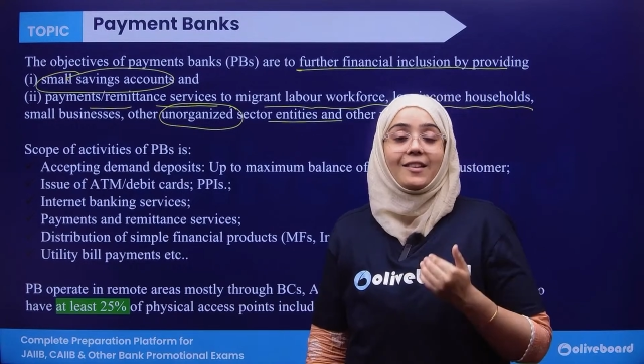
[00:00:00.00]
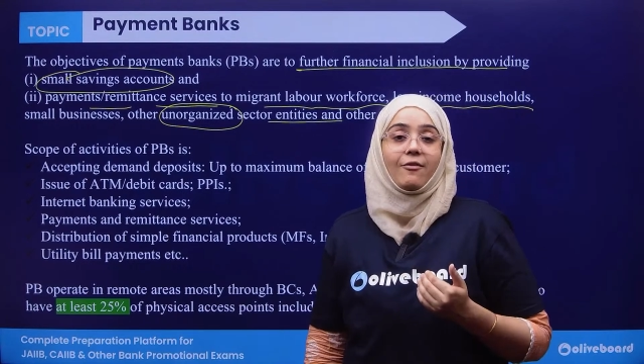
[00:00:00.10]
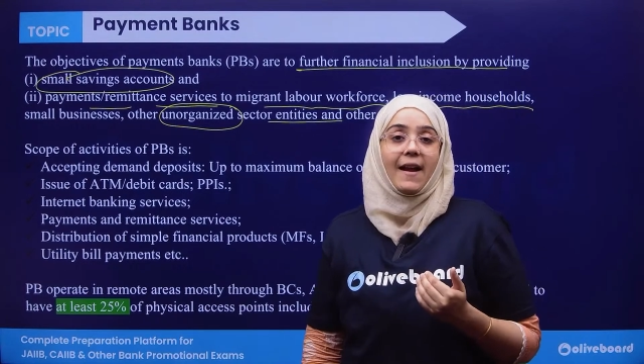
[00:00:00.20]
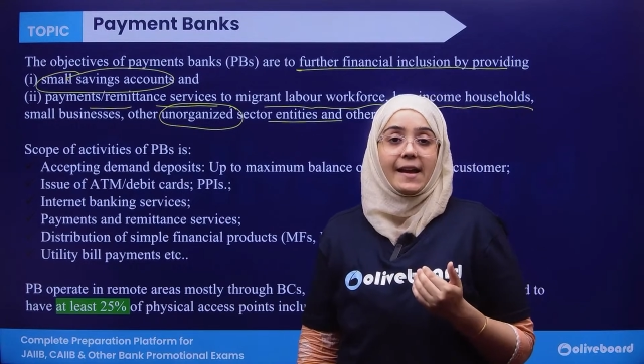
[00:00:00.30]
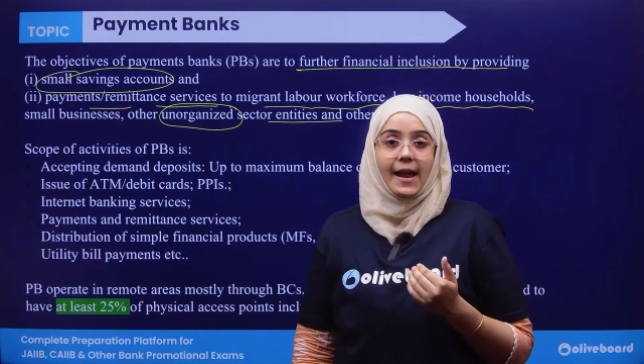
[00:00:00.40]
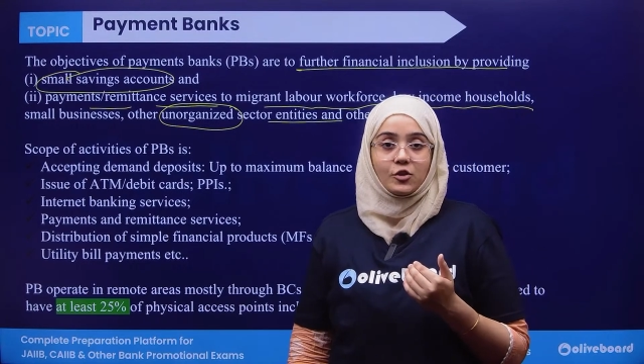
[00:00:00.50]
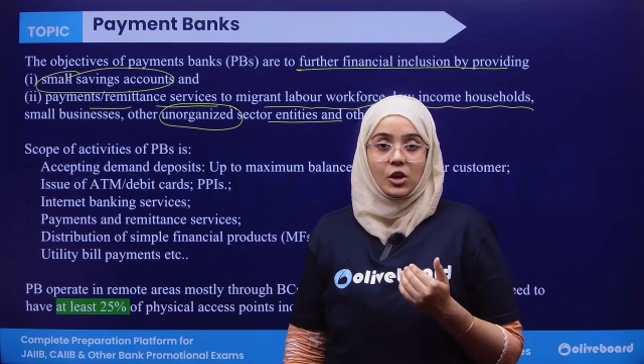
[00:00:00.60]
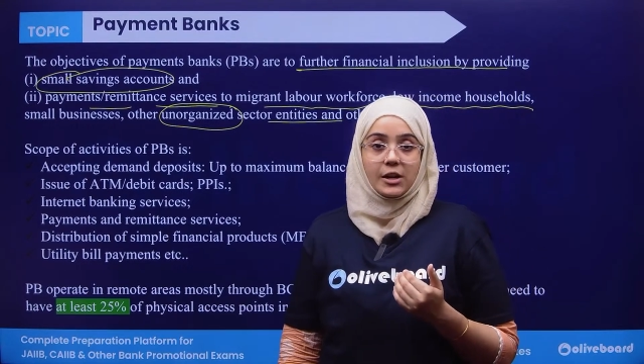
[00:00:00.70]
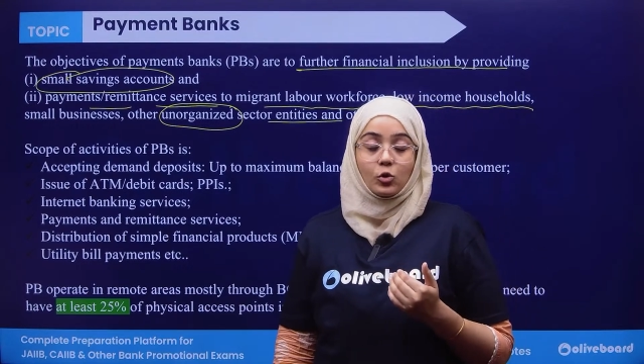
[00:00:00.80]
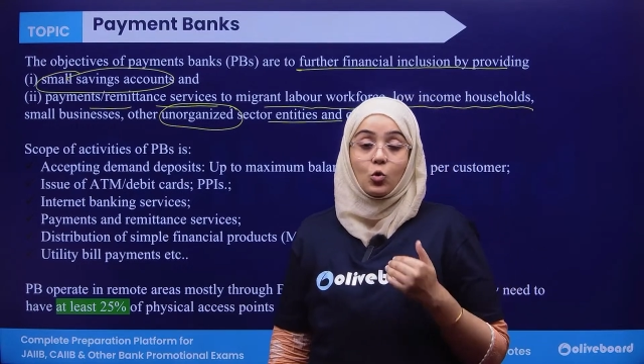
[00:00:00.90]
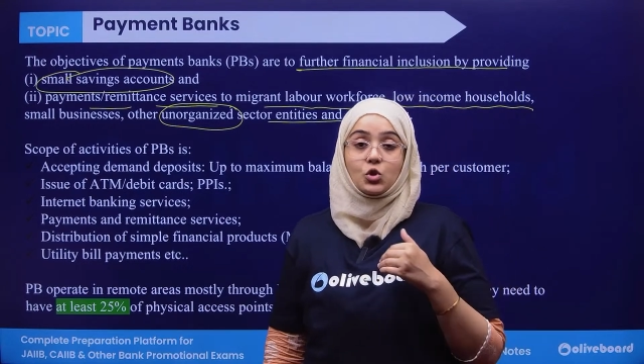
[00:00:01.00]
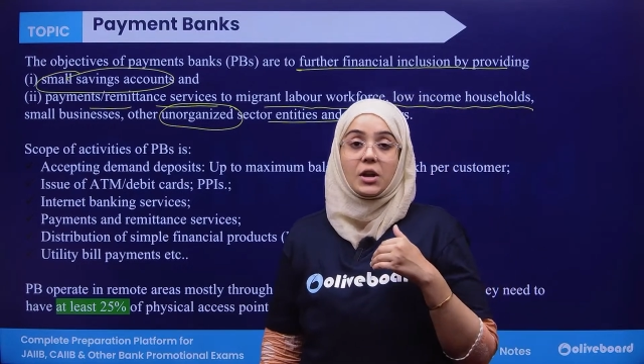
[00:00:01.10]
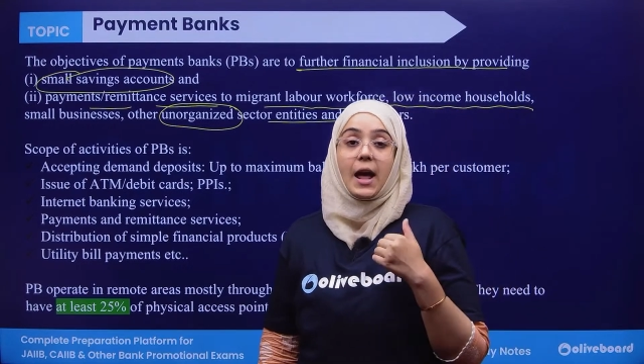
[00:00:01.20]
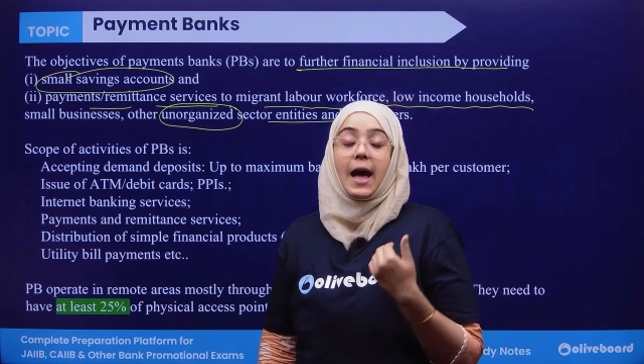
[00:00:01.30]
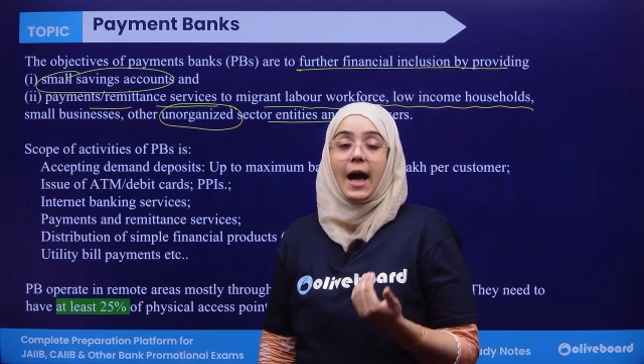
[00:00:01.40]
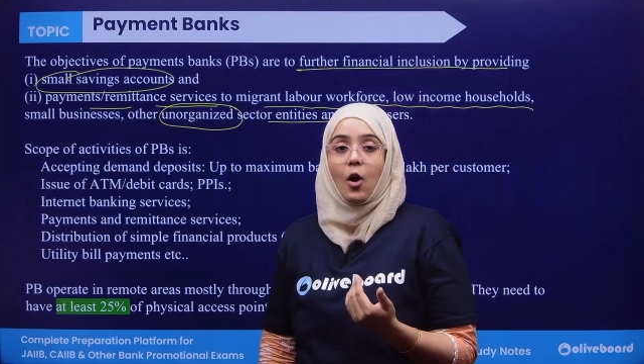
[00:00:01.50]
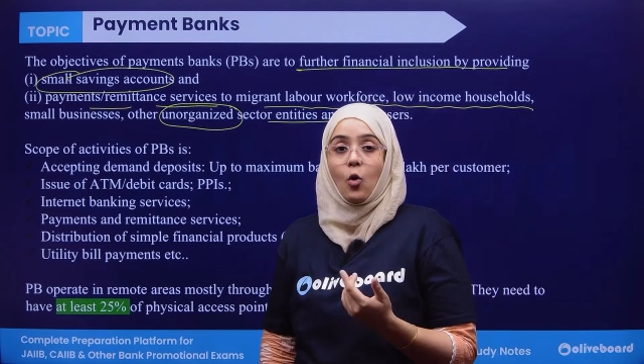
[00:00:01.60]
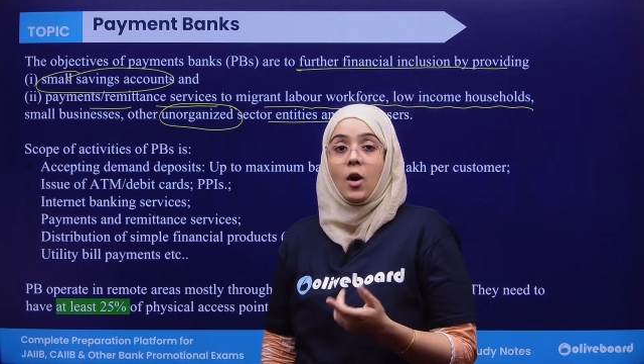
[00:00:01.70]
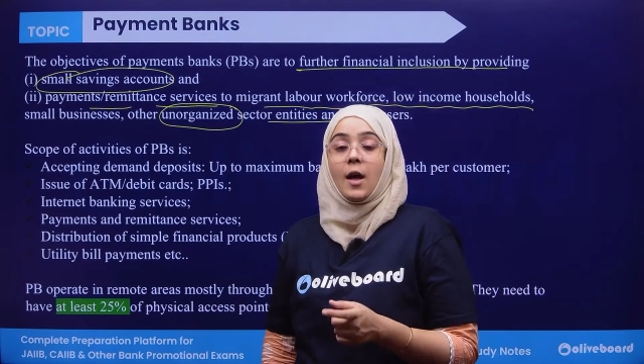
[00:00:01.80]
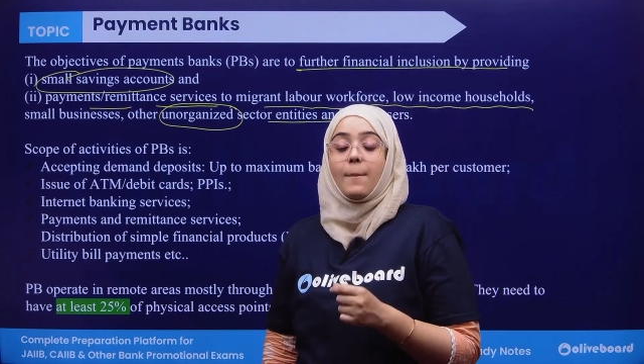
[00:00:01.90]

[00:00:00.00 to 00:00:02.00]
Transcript: the financial inclusion. How?